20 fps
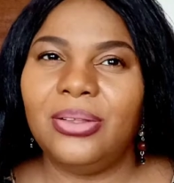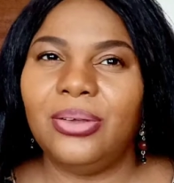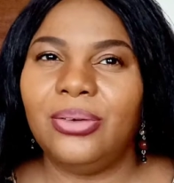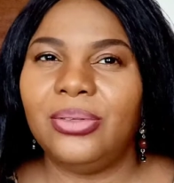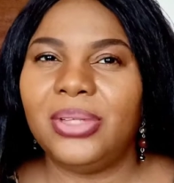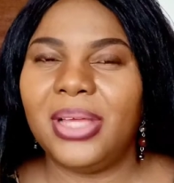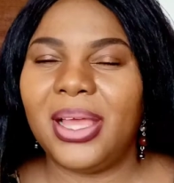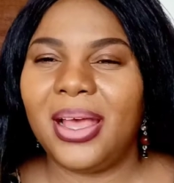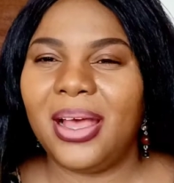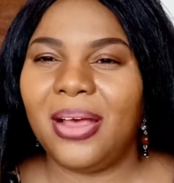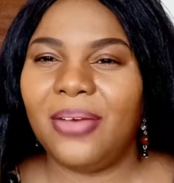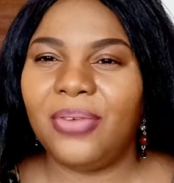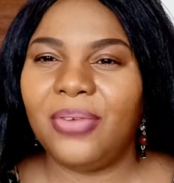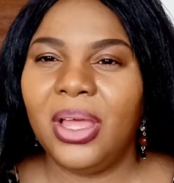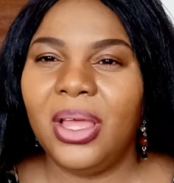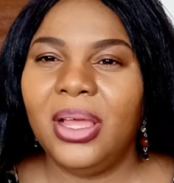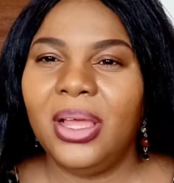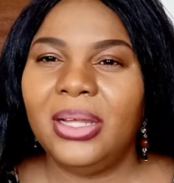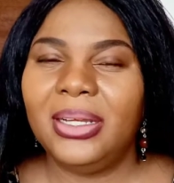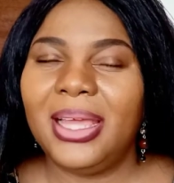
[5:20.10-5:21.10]
you know,
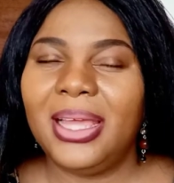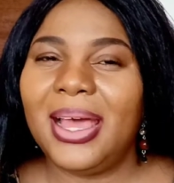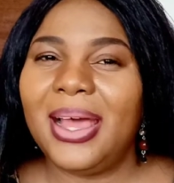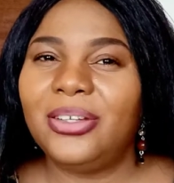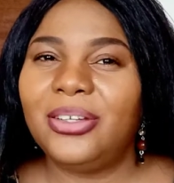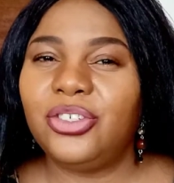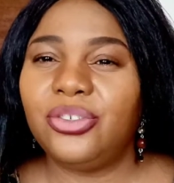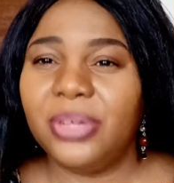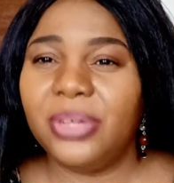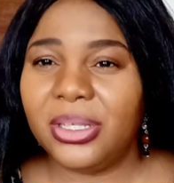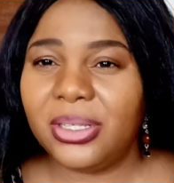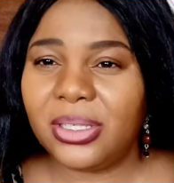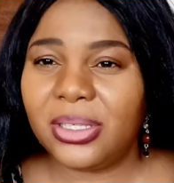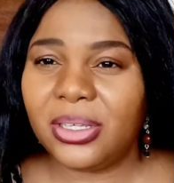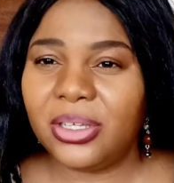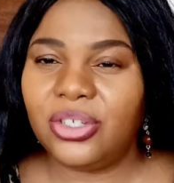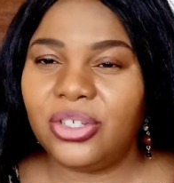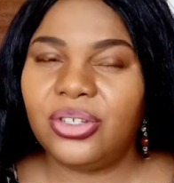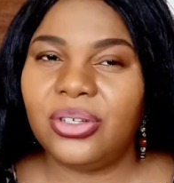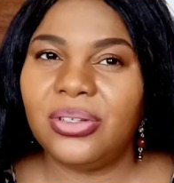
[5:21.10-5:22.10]
they had train
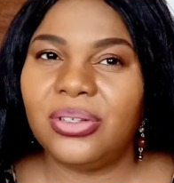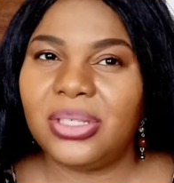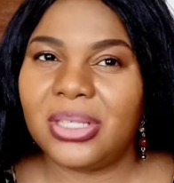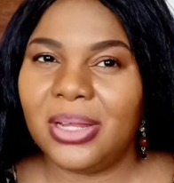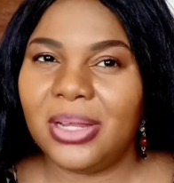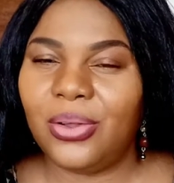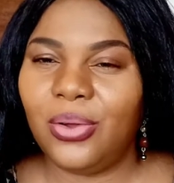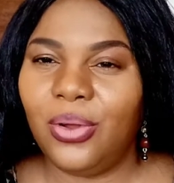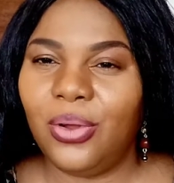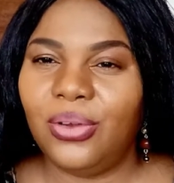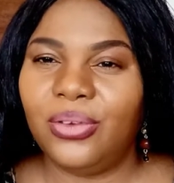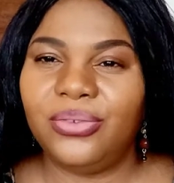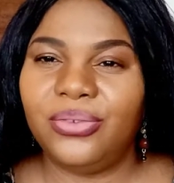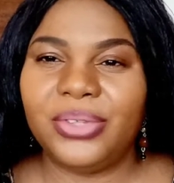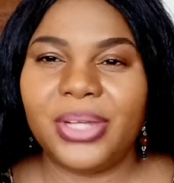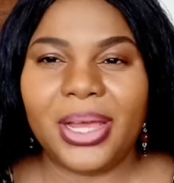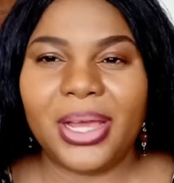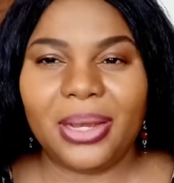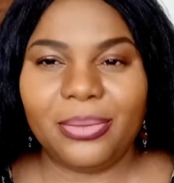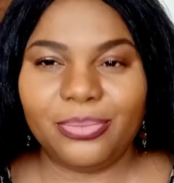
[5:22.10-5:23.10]
stations and all
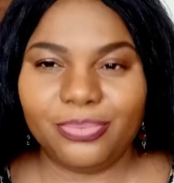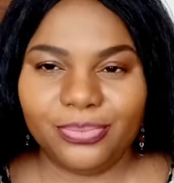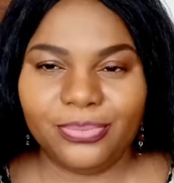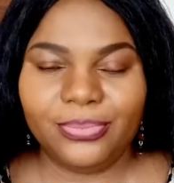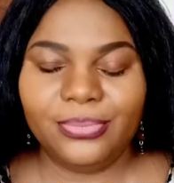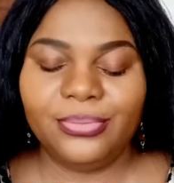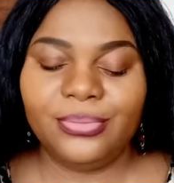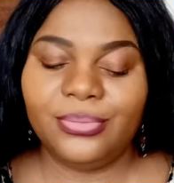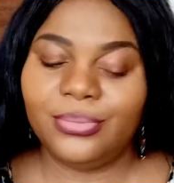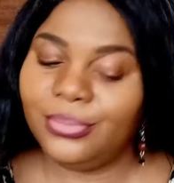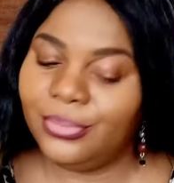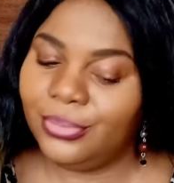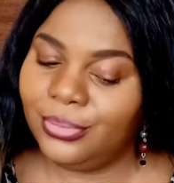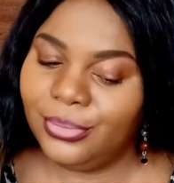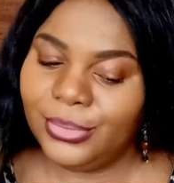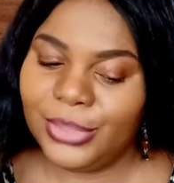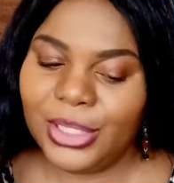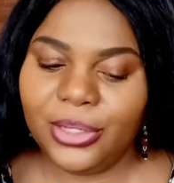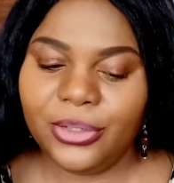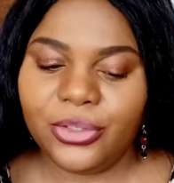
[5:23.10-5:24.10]
of that.
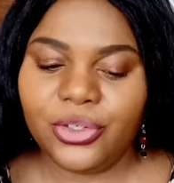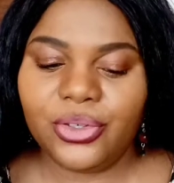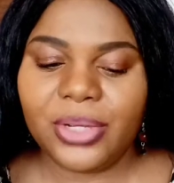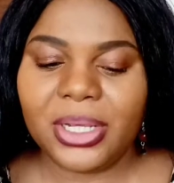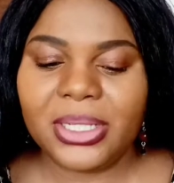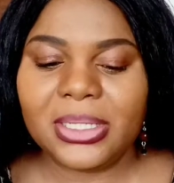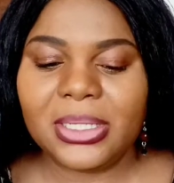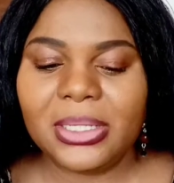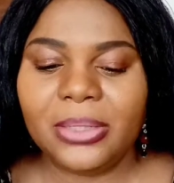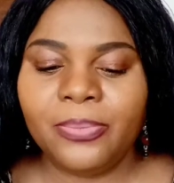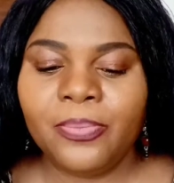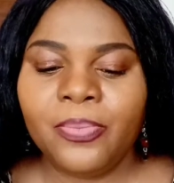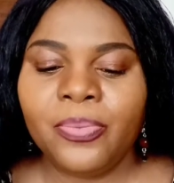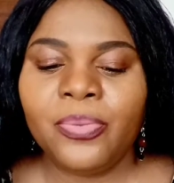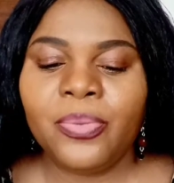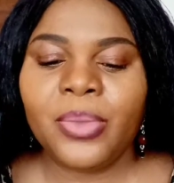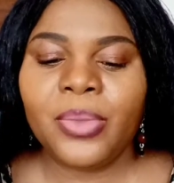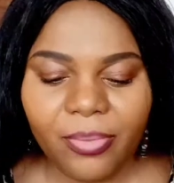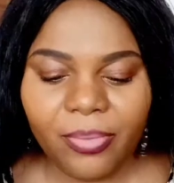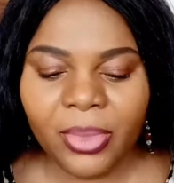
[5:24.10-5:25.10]
Interesting.
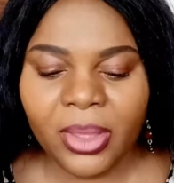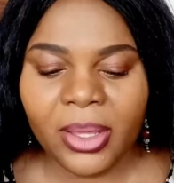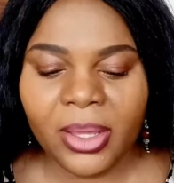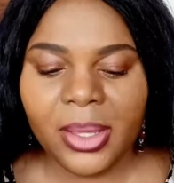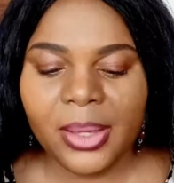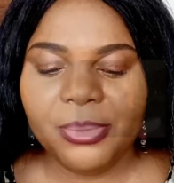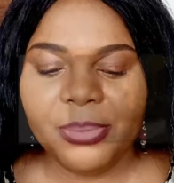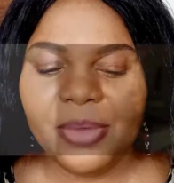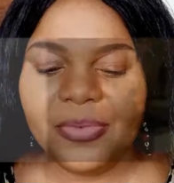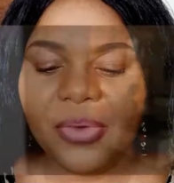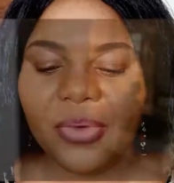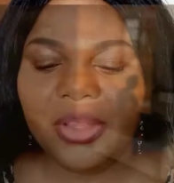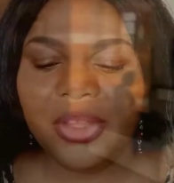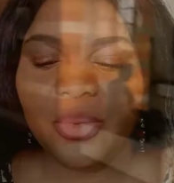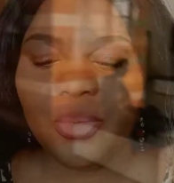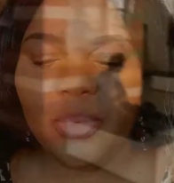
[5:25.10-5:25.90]
Before